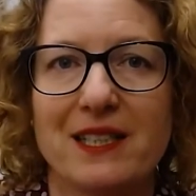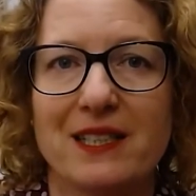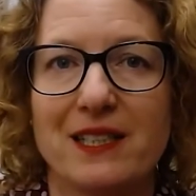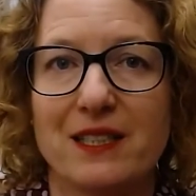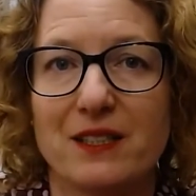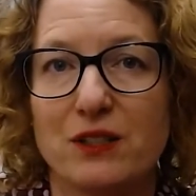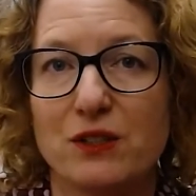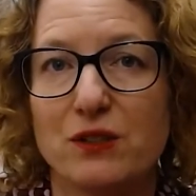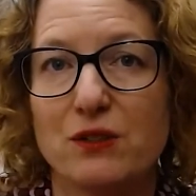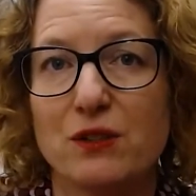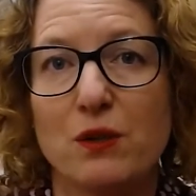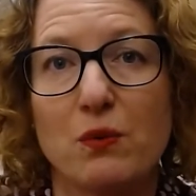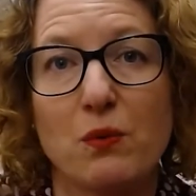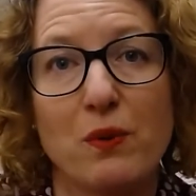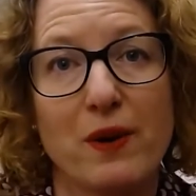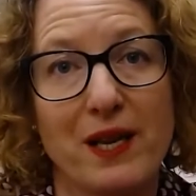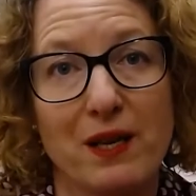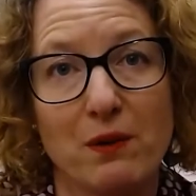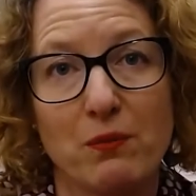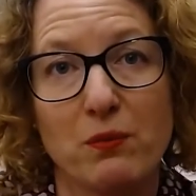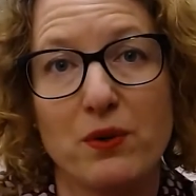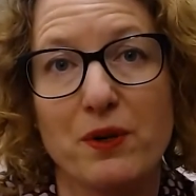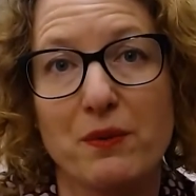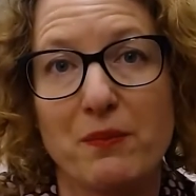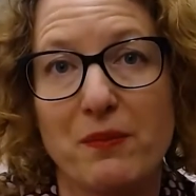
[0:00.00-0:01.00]
that you are well
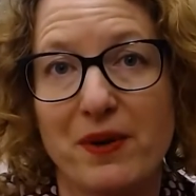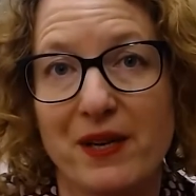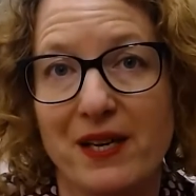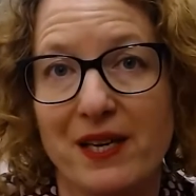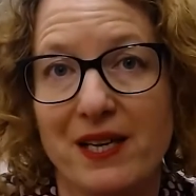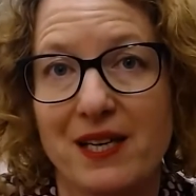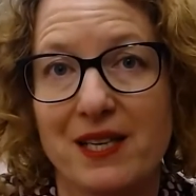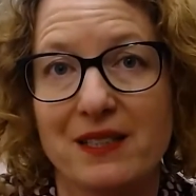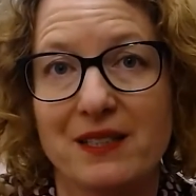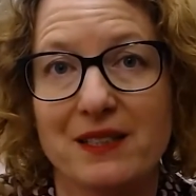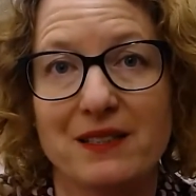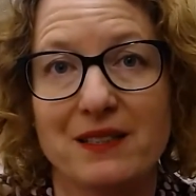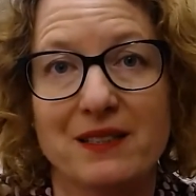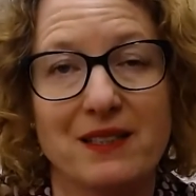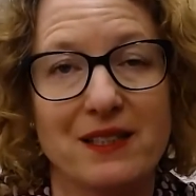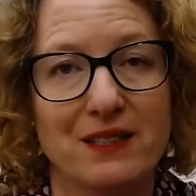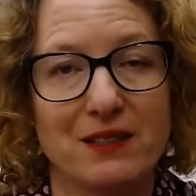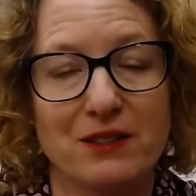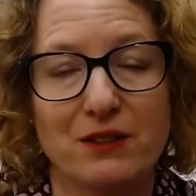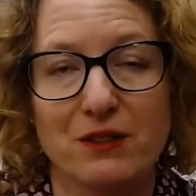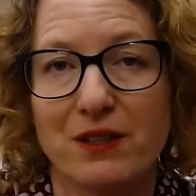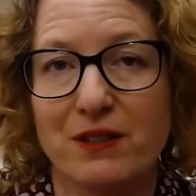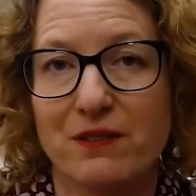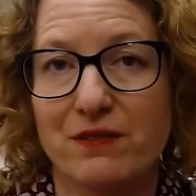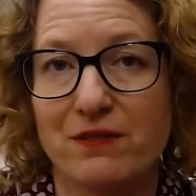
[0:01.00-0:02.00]
prepared and that
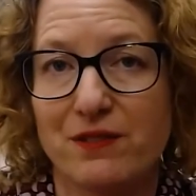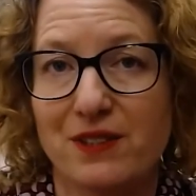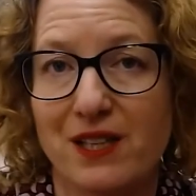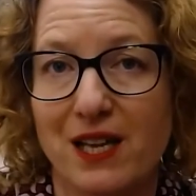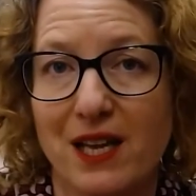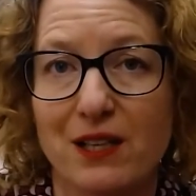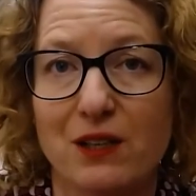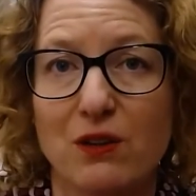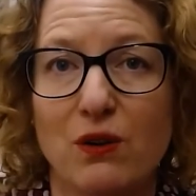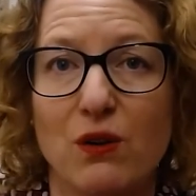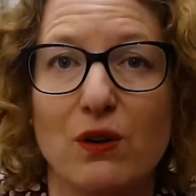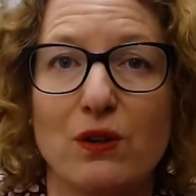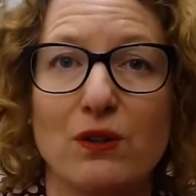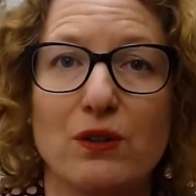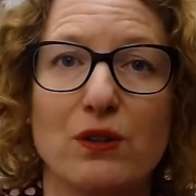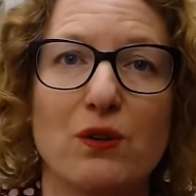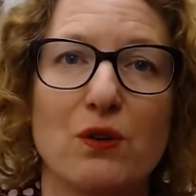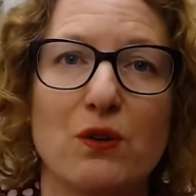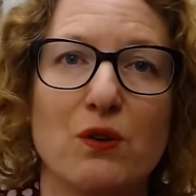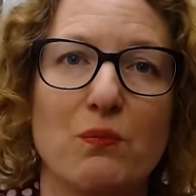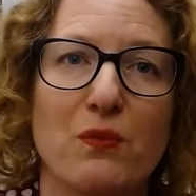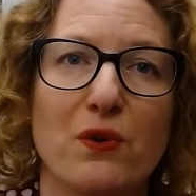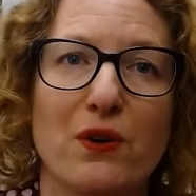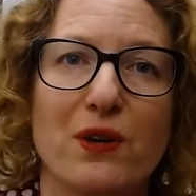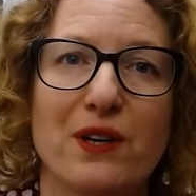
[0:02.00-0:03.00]
you have done all your
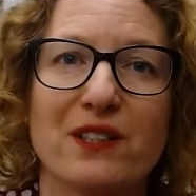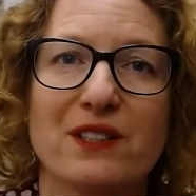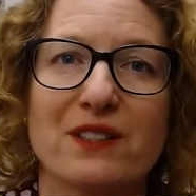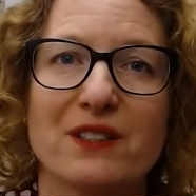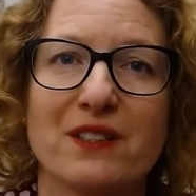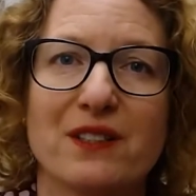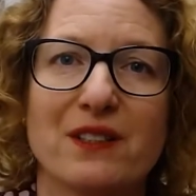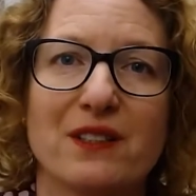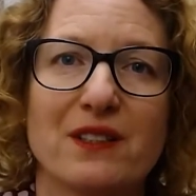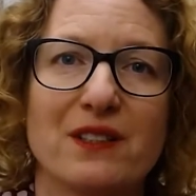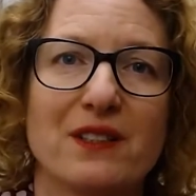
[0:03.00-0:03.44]
homeworks.